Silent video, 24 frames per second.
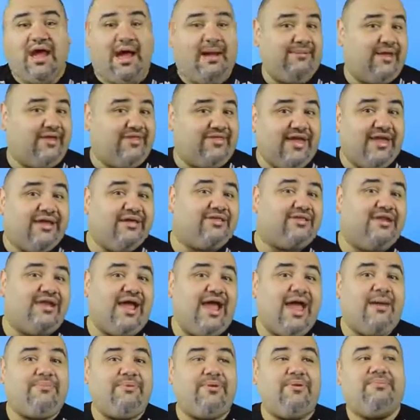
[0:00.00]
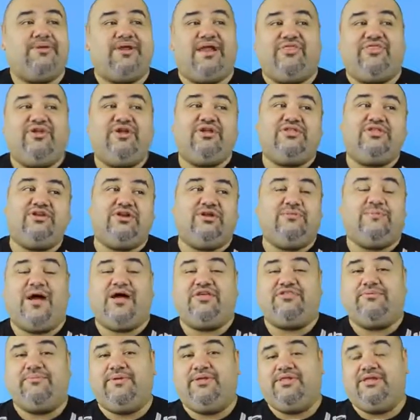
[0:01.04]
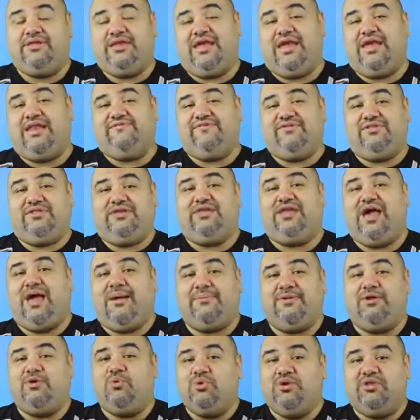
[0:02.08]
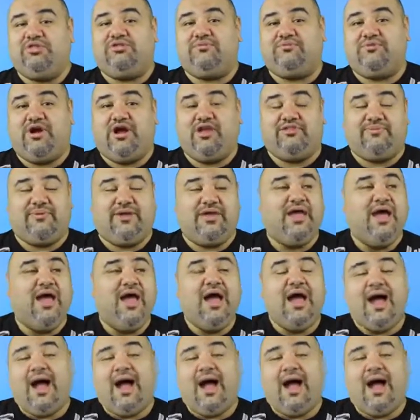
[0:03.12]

I'm not saying it's going to happen, but I think it's a good possibility. And if it did happen, it wouldn't surprise me.